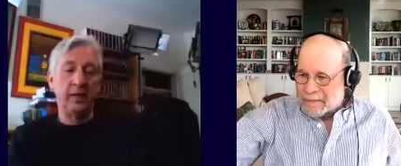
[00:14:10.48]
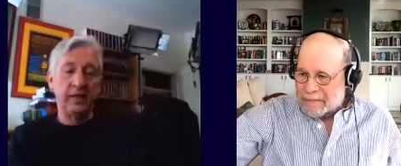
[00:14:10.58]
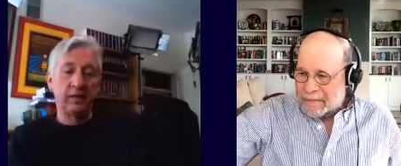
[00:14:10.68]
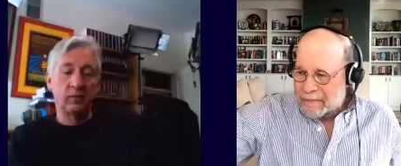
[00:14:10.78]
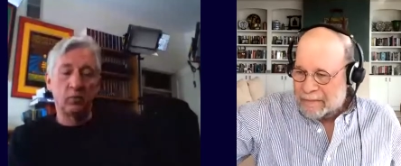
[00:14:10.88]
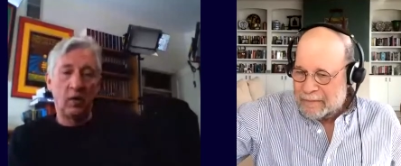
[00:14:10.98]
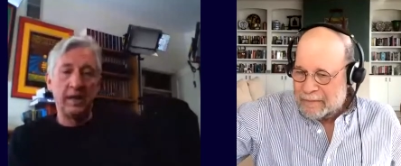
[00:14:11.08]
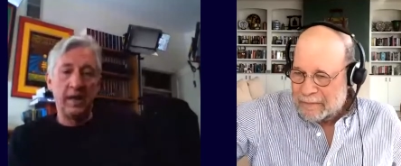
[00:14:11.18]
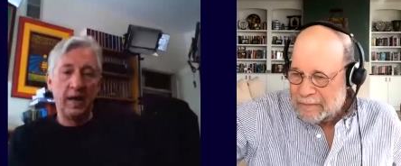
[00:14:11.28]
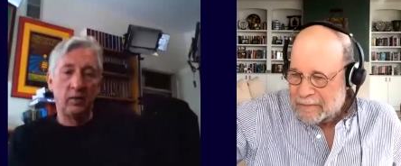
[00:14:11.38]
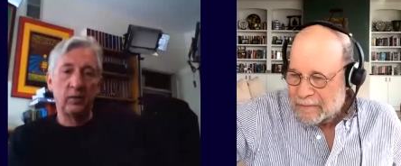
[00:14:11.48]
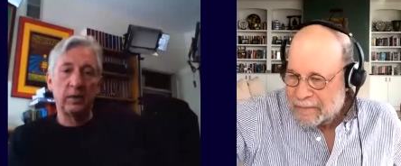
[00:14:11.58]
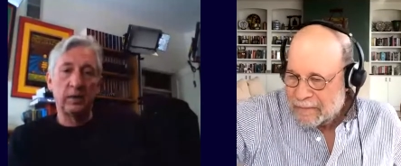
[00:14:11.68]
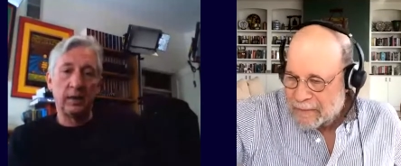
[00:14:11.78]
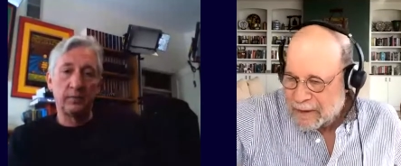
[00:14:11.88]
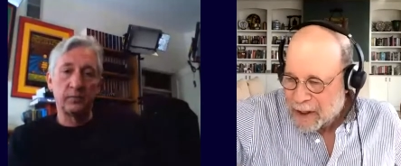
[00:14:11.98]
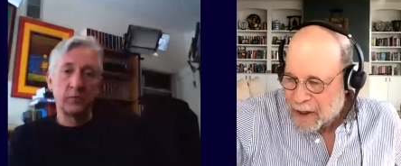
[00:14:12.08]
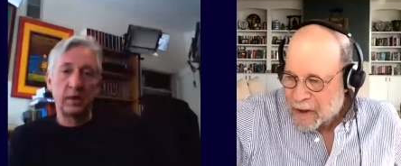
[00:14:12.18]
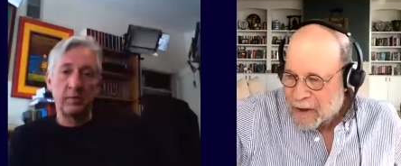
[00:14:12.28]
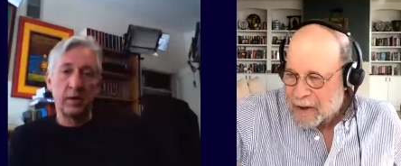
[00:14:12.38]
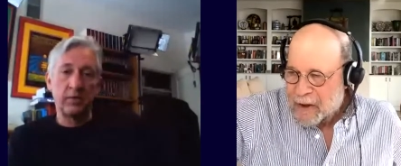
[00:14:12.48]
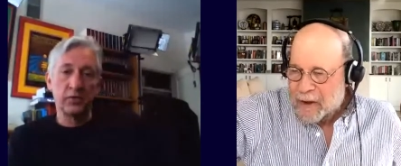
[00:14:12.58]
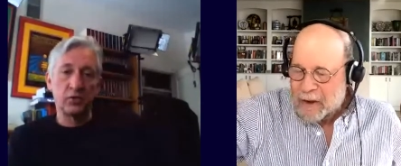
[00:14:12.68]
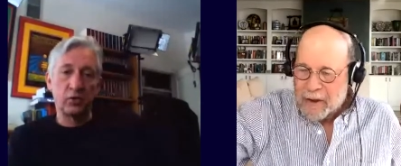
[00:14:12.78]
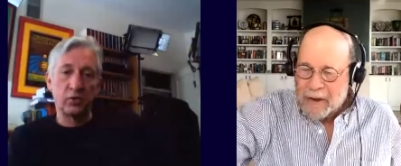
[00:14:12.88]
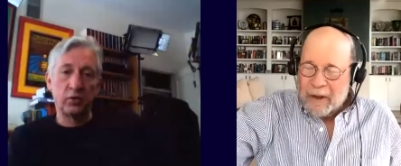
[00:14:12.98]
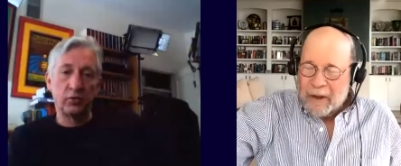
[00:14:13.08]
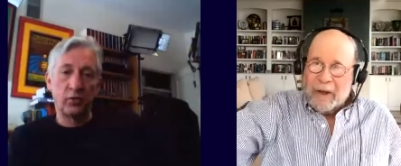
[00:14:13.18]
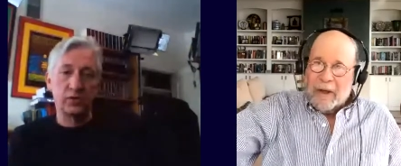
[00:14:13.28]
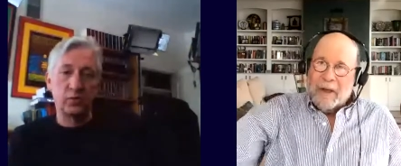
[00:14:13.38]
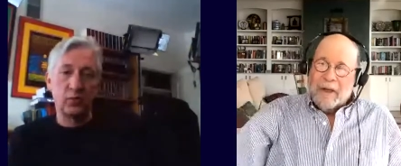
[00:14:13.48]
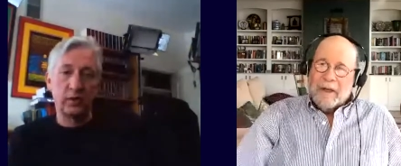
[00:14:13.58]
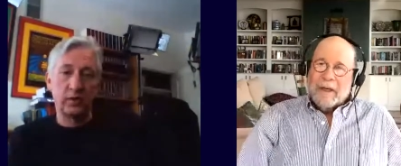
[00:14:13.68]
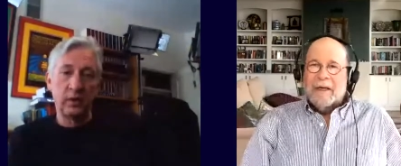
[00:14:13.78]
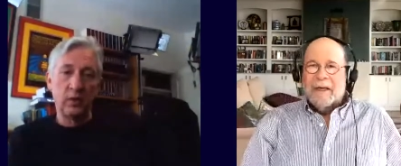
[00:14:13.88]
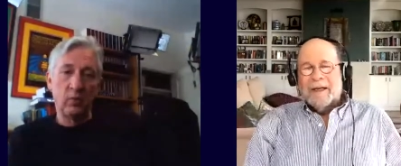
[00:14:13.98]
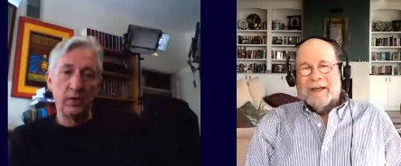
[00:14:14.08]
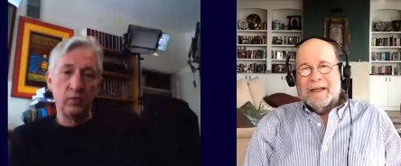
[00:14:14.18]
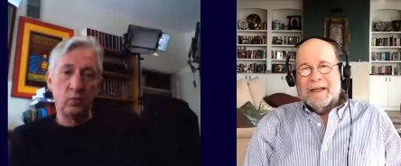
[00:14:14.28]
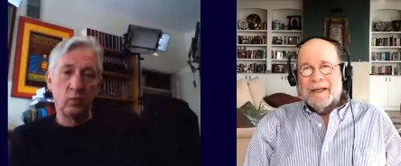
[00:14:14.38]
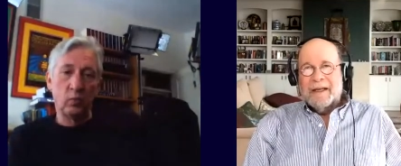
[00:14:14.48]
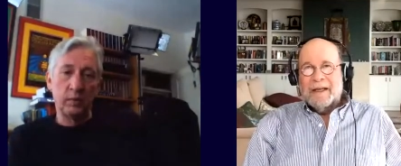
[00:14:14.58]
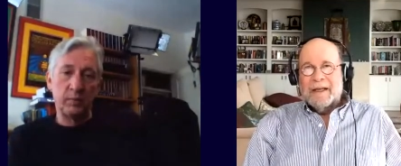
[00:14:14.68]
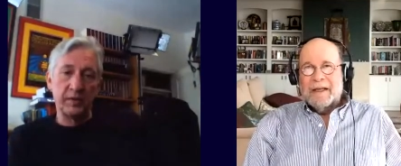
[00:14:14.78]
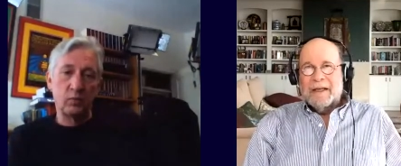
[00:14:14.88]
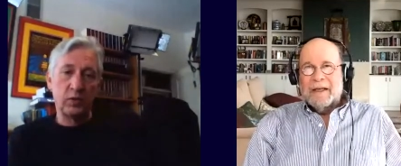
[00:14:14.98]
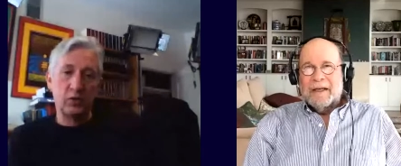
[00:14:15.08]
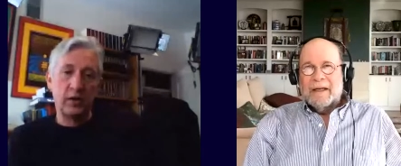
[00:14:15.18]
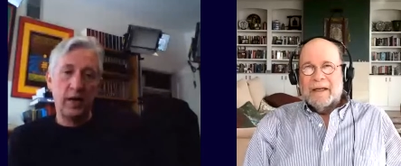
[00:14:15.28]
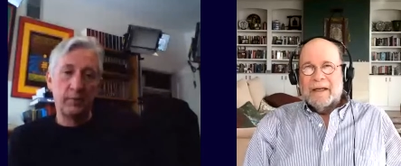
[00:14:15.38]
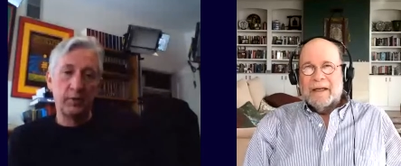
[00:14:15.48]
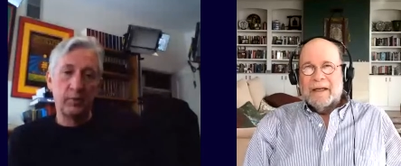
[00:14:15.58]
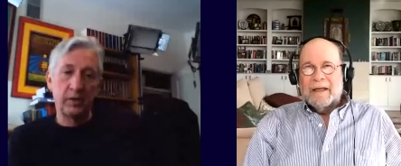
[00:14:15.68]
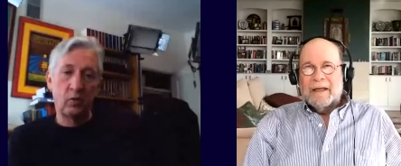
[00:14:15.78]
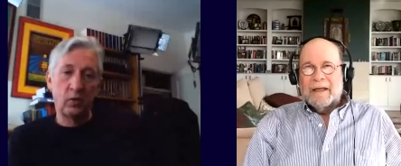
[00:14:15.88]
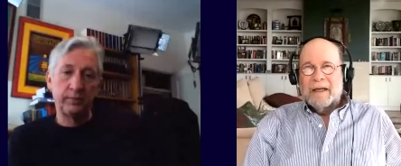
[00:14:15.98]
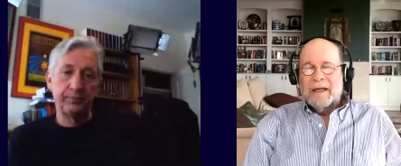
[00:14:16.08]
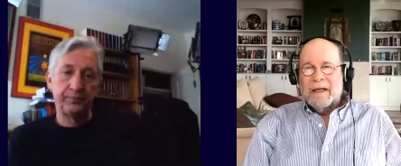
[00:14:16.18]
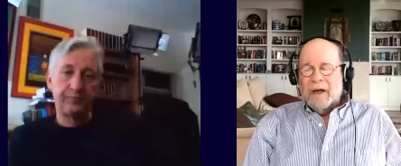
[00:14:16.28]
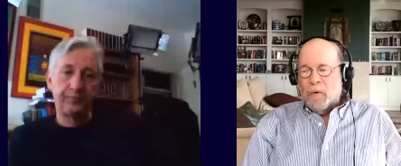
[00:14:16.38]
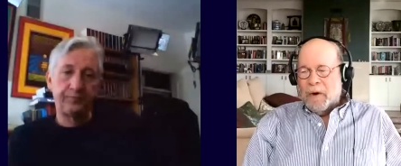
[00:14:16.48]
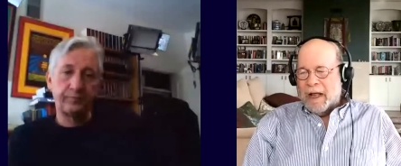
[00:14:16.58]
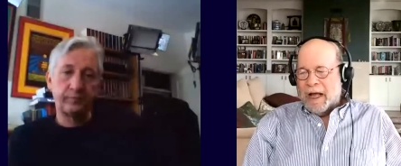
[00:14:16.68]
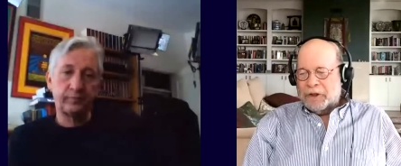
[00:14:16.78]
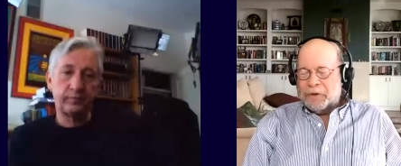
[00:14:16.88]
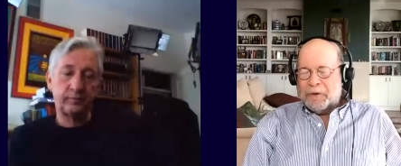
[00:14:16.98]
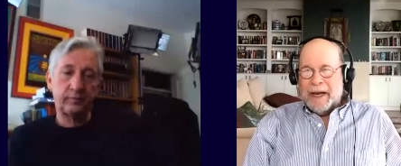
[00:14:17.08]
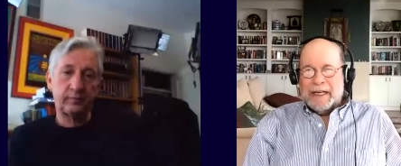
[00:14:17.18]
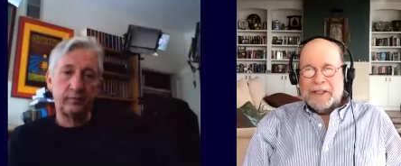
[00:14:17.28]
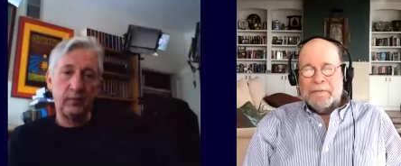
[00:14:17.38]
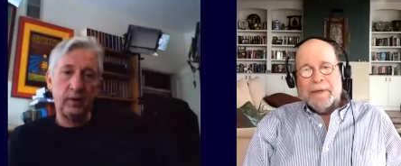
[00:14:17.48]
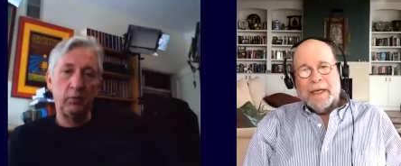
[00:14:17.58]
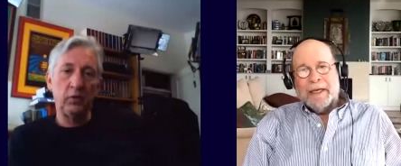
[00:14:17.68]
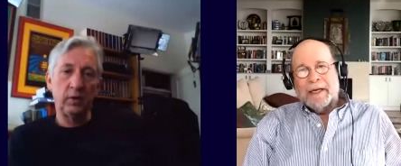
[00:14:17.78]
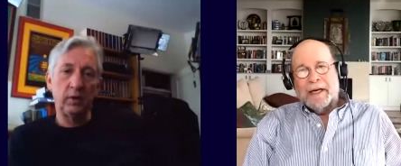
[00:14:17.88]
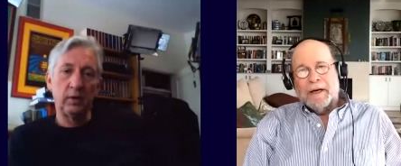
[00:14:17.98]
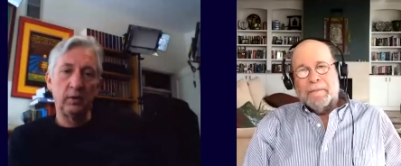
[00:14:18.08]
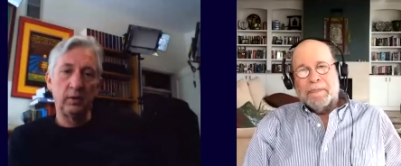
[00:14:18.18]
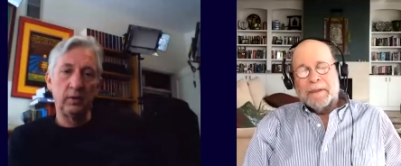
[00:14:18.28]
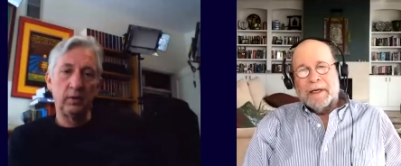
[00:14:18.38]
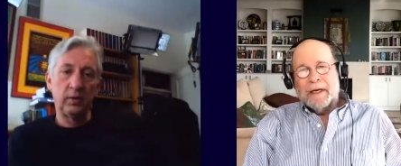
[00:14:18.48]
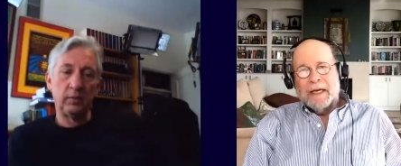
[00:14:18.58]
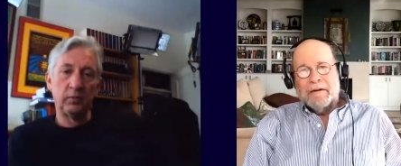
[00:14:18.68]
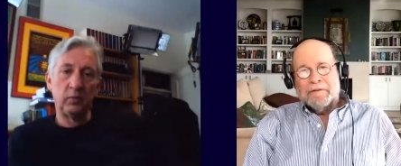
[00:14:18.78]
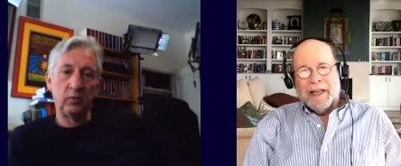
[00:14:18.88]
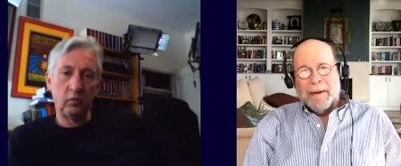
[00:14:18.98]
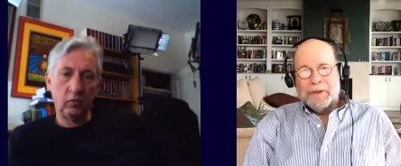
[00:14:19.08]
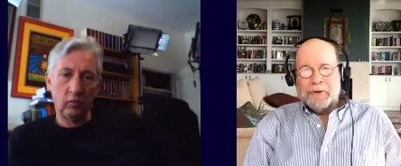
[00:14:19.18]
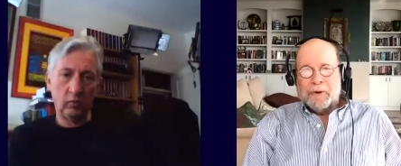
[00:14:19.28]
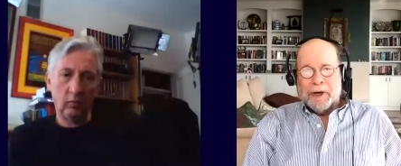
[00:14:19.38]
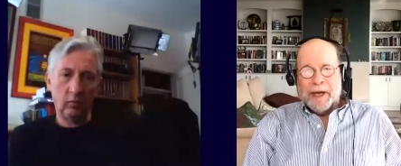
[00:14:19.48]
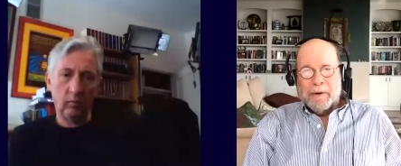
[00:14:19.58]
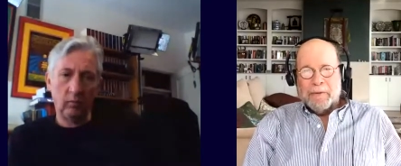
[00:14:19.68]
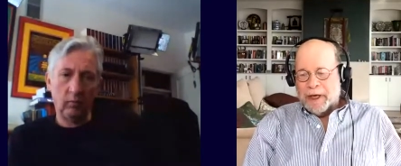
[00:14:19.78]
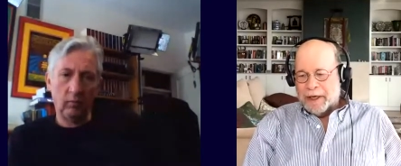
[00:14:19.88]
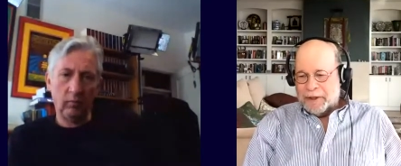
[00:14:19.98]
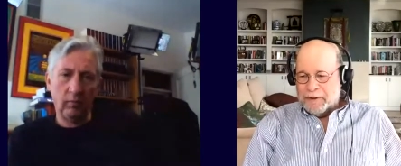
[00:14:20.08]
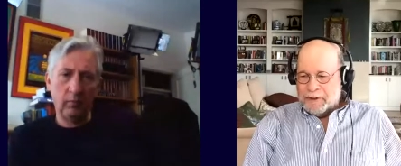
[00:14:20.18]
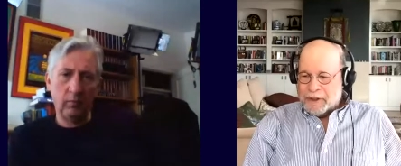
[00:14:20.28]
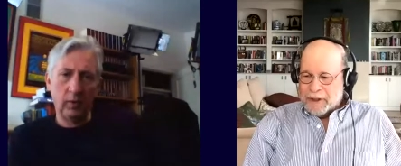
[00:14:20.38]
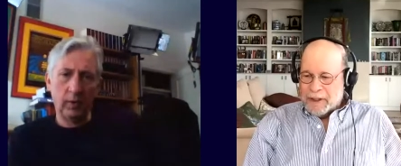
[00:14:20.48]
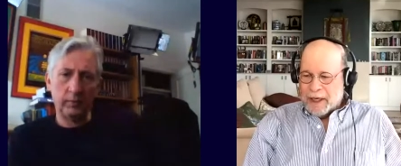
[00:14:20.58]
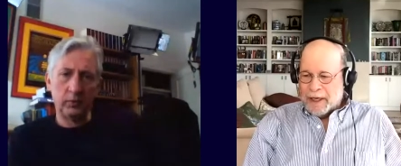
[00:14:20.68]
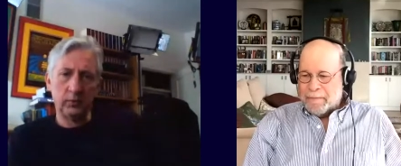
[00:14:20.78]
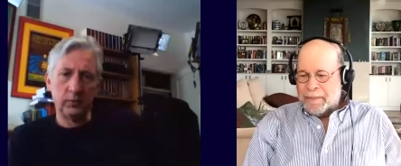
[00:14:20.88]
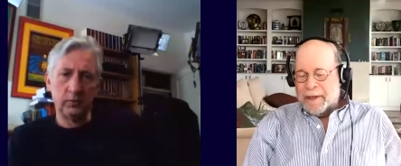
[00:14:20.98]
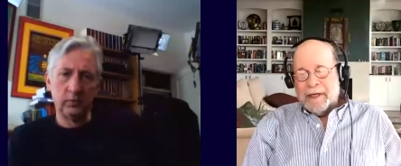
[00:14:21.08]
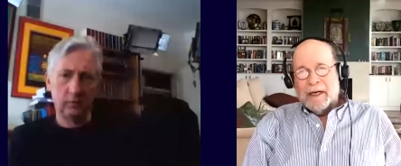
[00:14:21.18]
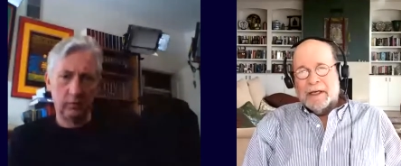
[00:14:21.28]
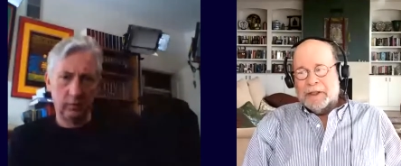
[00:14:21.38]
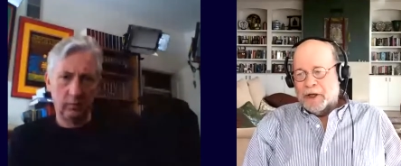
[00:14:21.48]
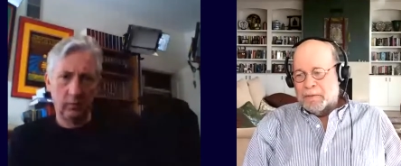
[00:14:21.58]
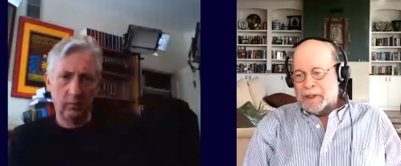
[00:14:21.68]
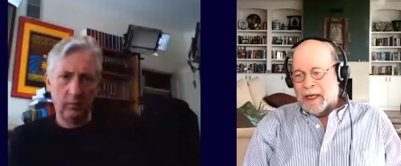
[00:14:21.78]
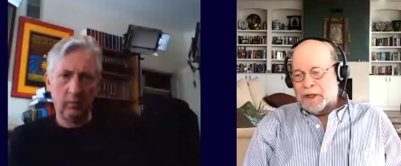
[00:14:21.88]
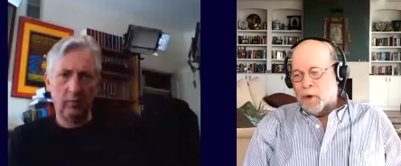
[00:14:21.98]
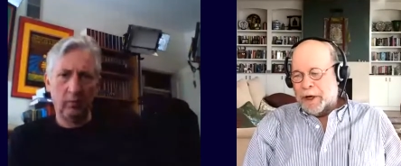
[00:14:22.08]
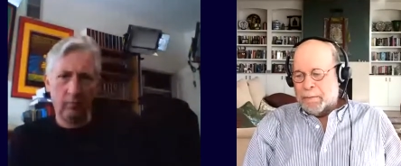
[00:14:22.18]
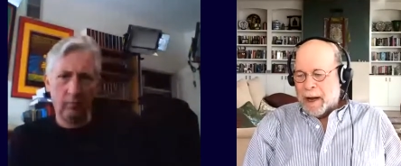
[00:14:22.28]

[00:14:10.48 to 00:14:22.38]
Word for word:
Speaker 1: immediate right now. Um, give, give us your, your thoughts on what what what what's going to happen to Bitcoin.
Speaker 2: Well, I'll try not to be um, uh, inflammatory. I will not use um, uh, terms like coin